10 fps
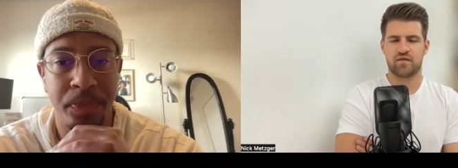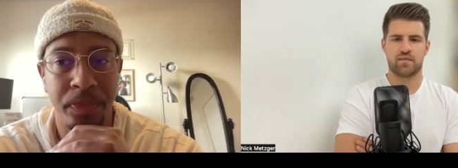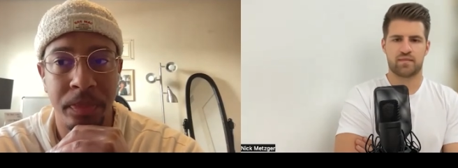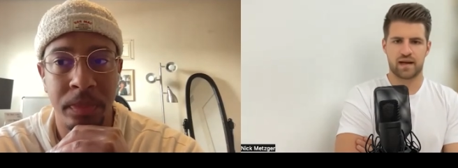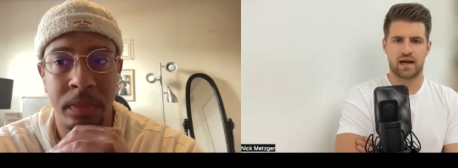Speaker 1: V
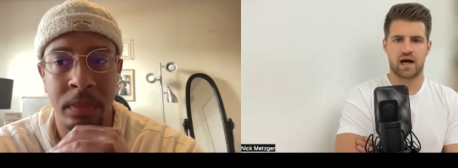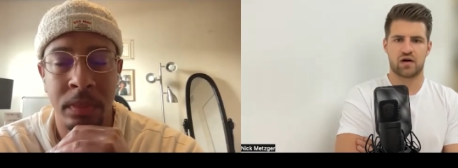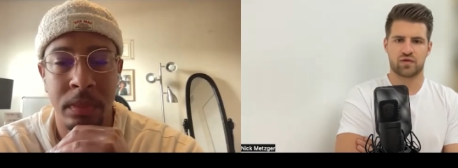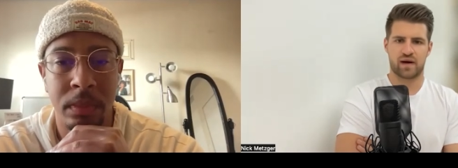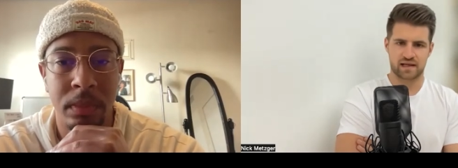B A
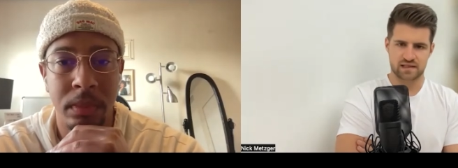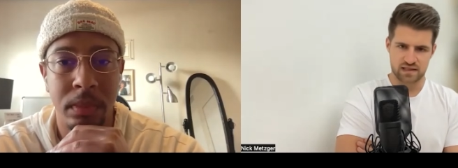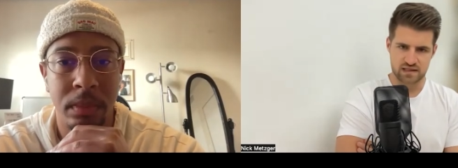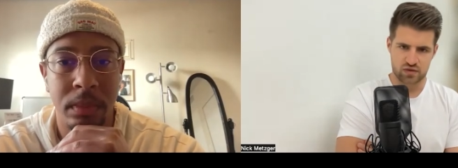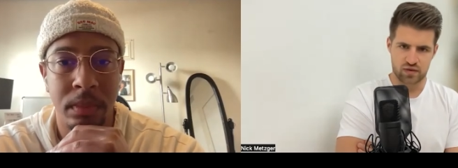how to ask
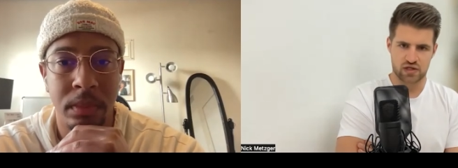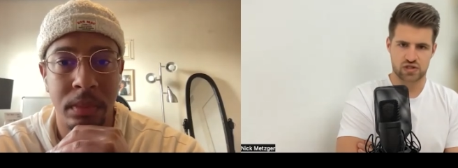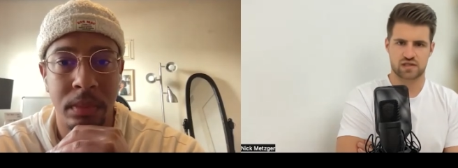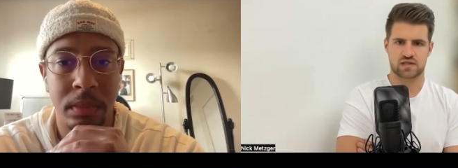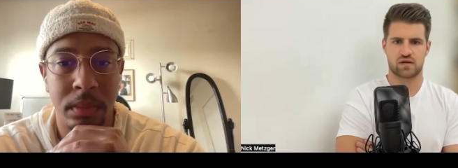these
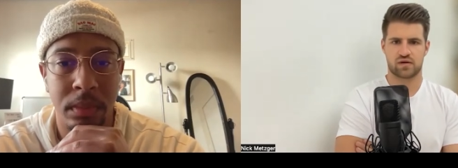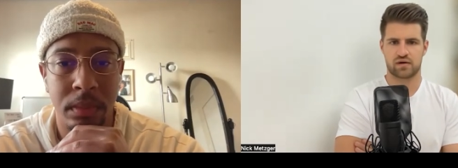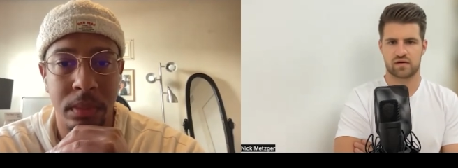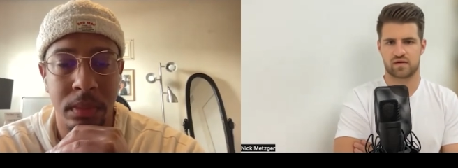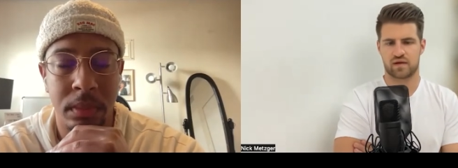questions. You
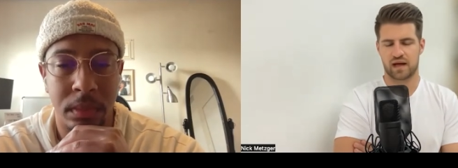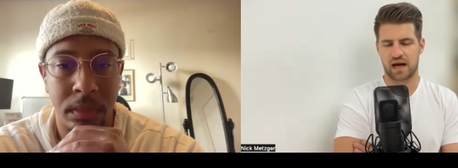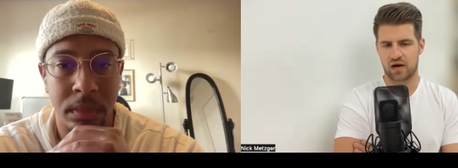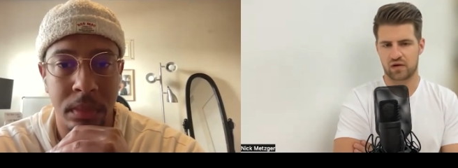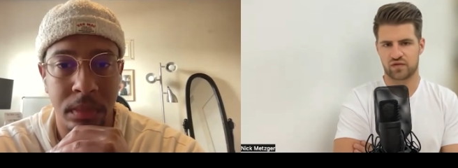learned
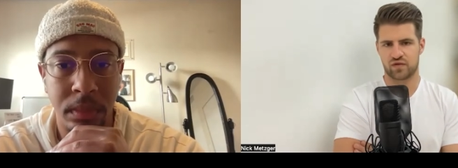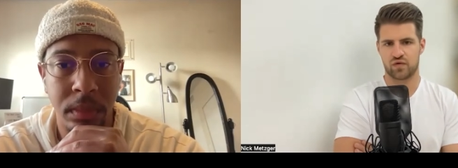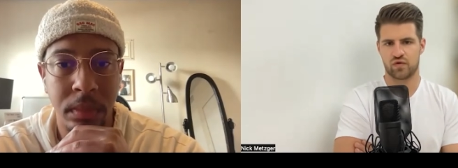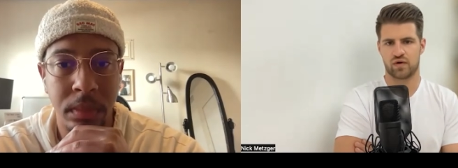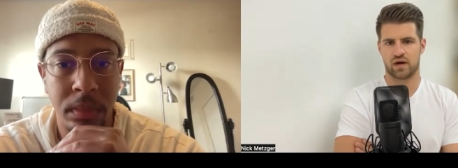how
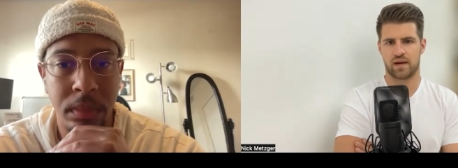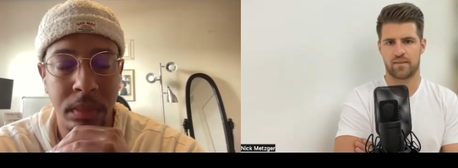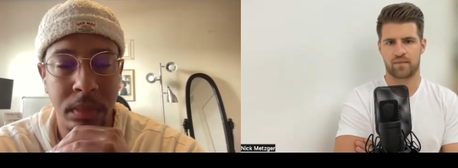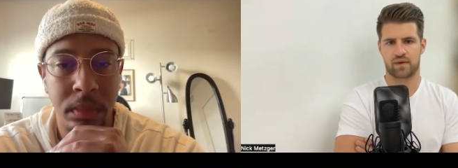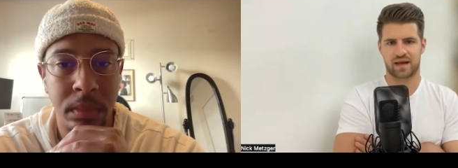to
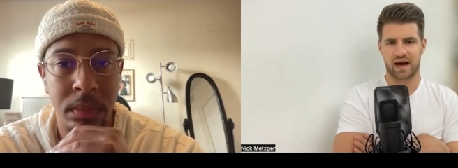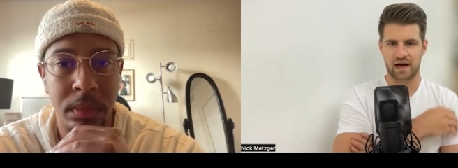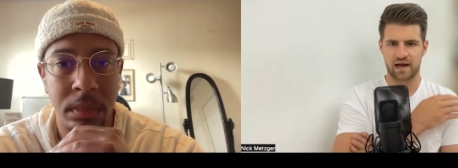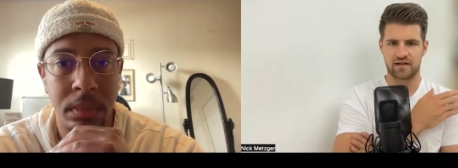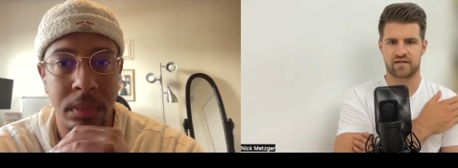um,
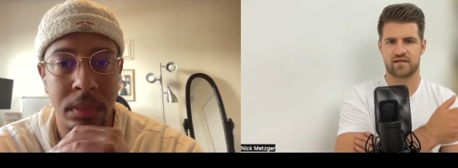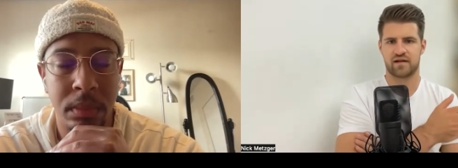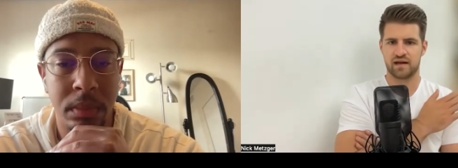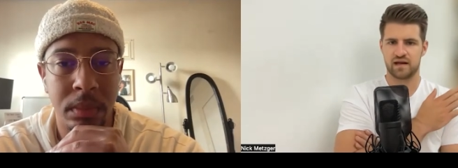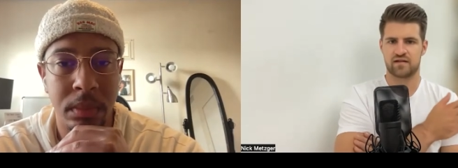guide the
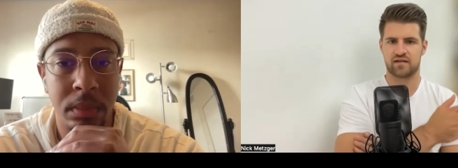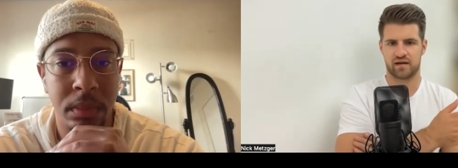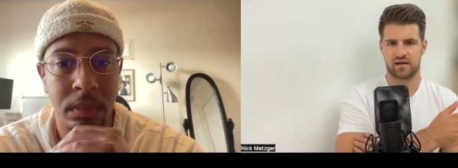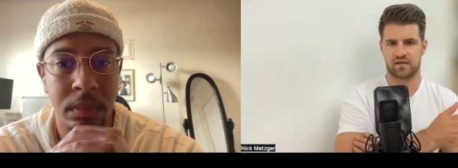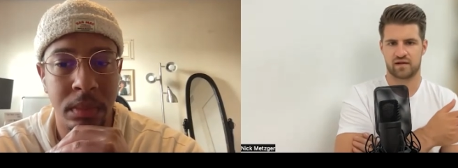lead
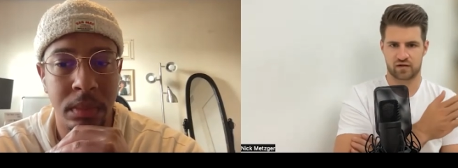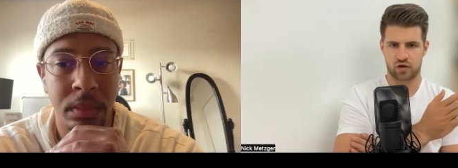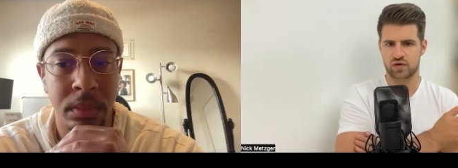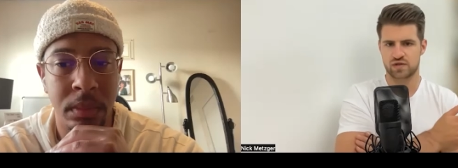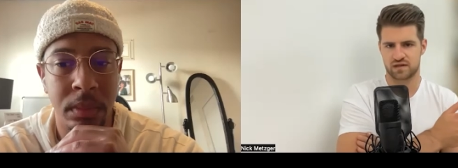and, and
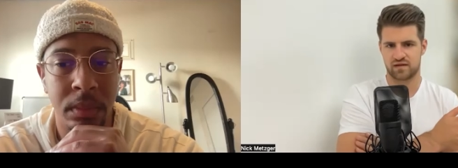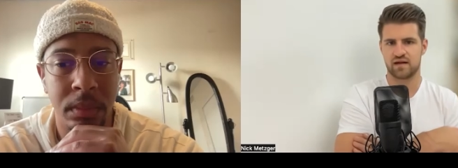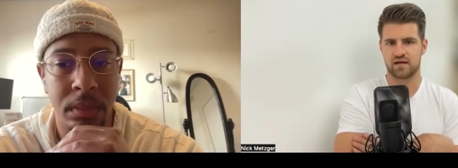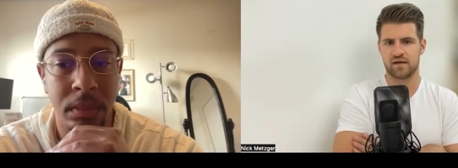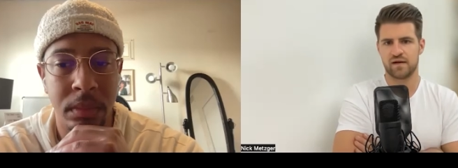close the
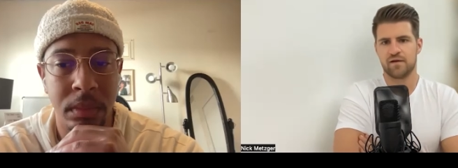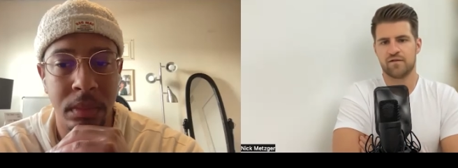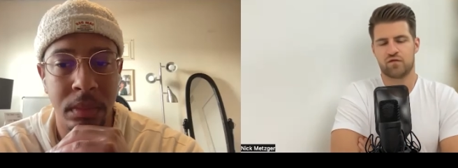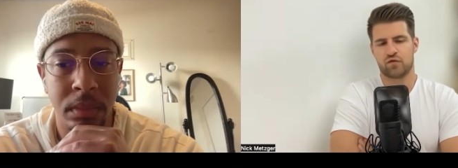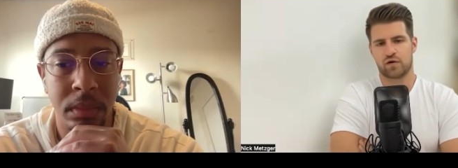deal
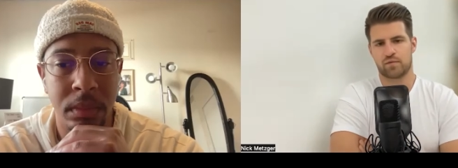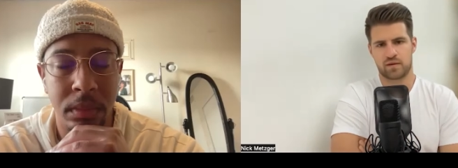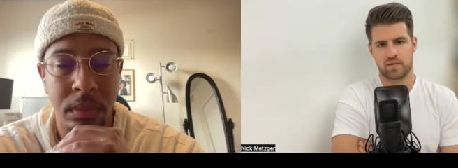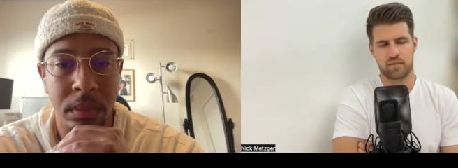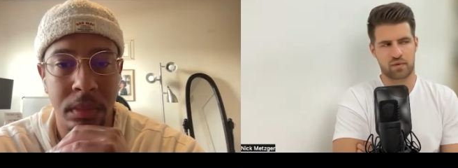for a
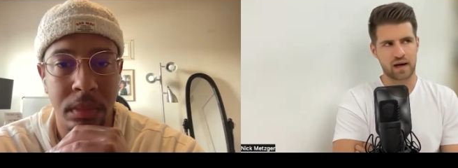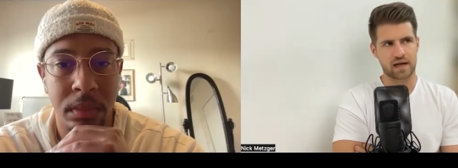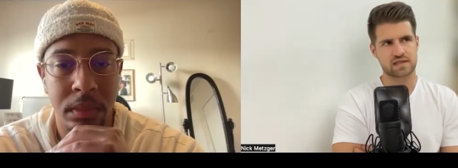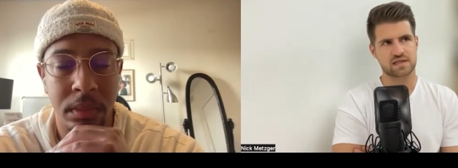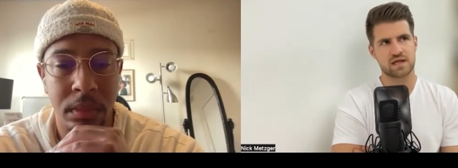premium
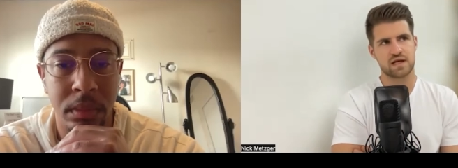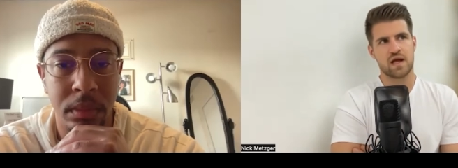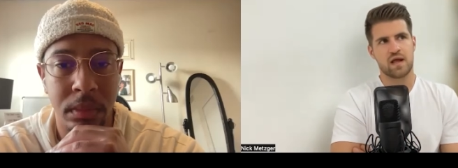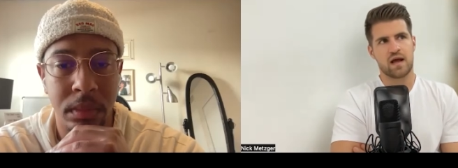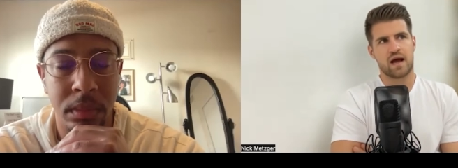price.
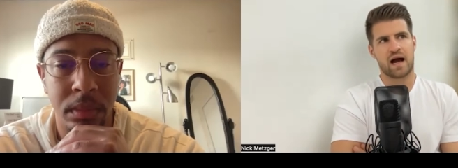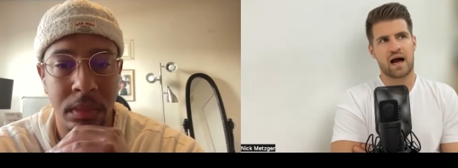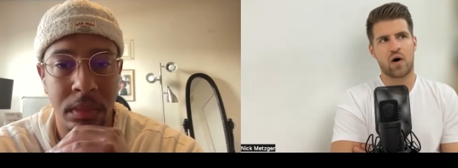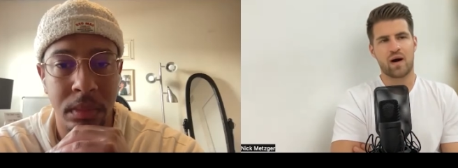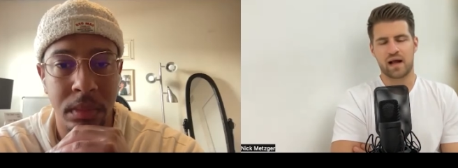
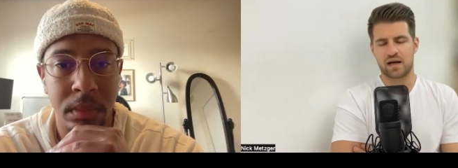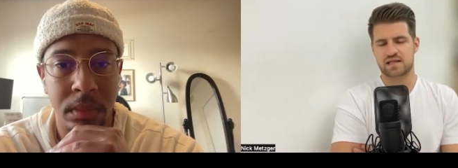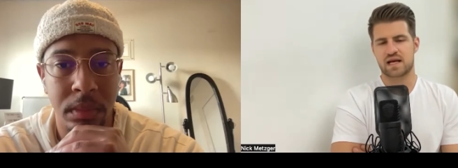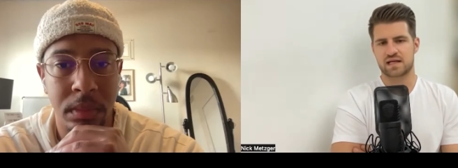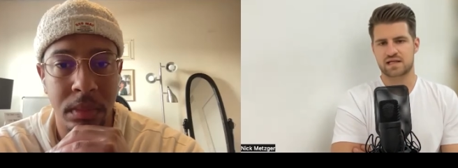How
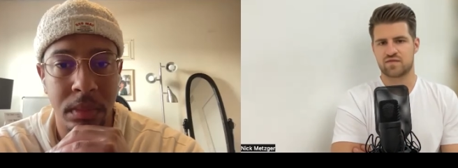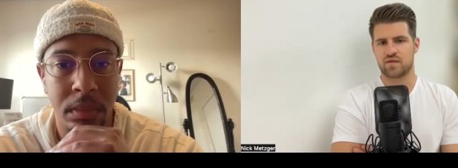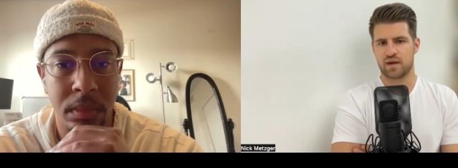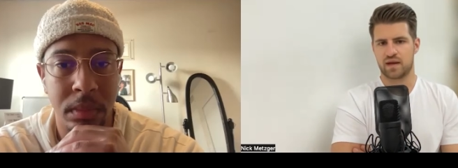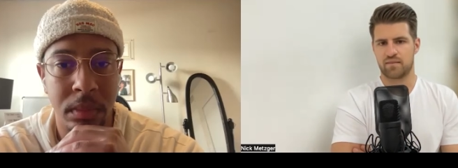else has the
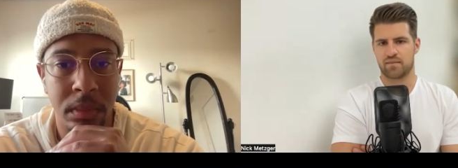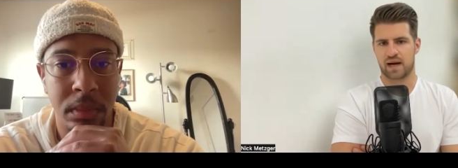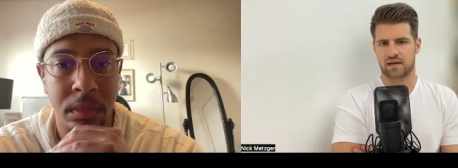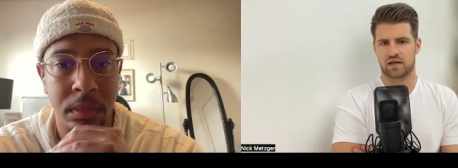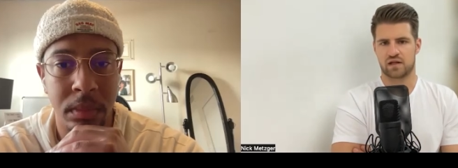V B A
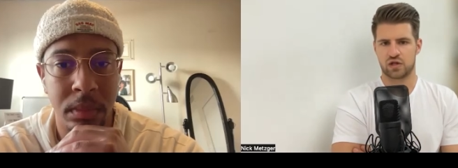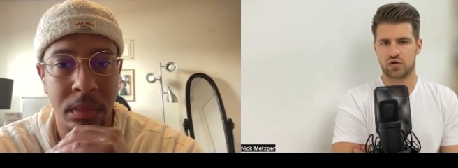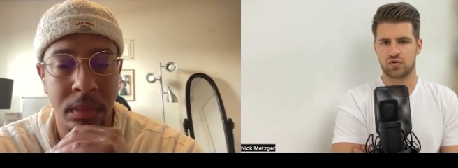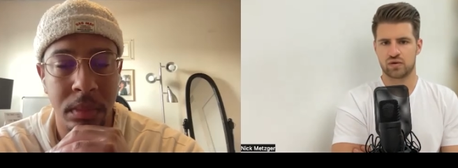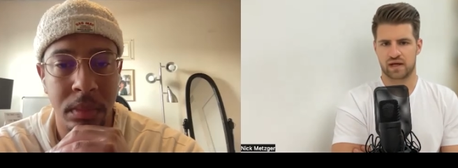impacted
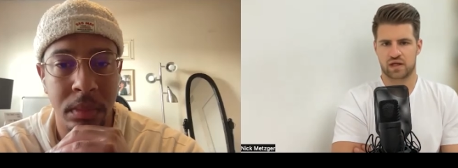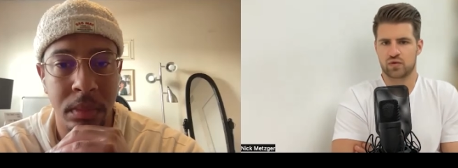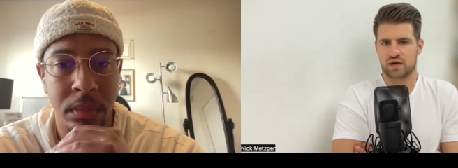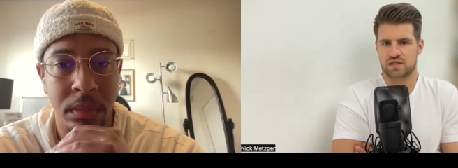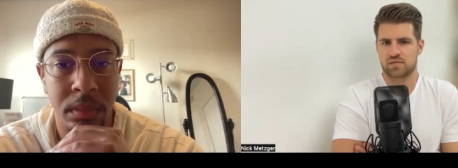you, like
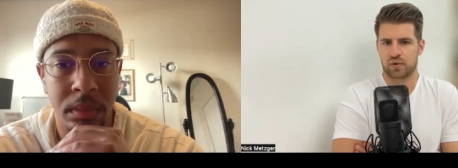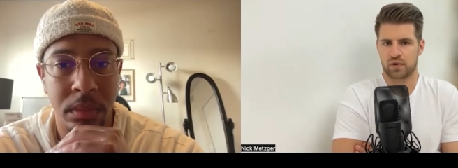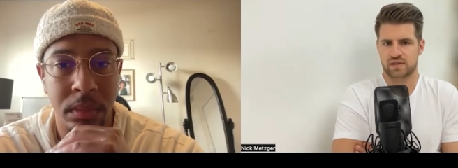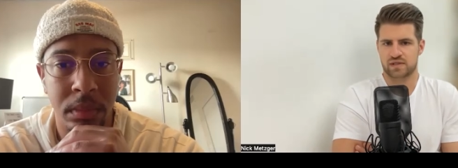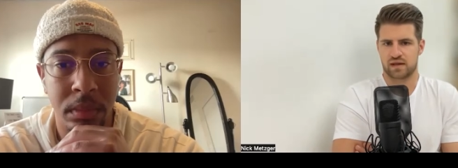you as a
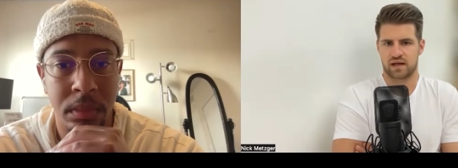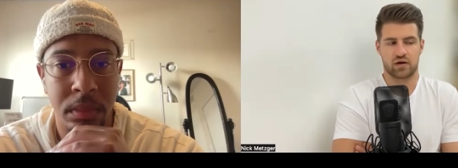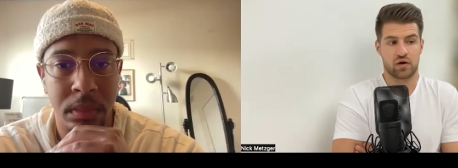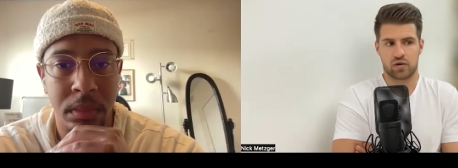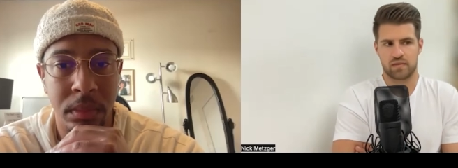person? I
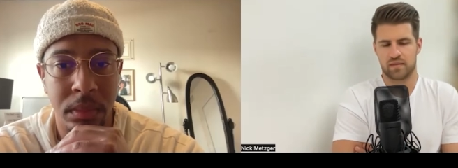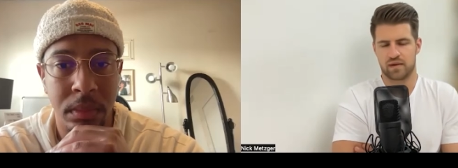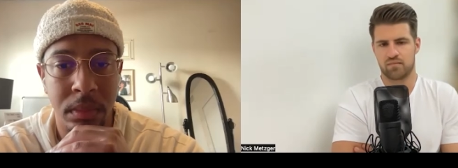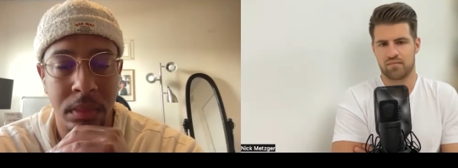don't know, maybe